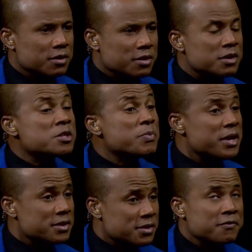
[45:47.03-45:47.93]
the
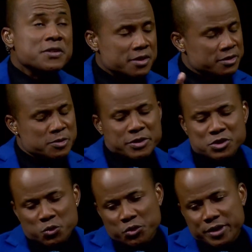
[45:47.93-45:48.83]
space, the fiscal space
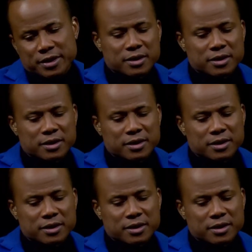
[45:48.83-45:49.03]
to work in,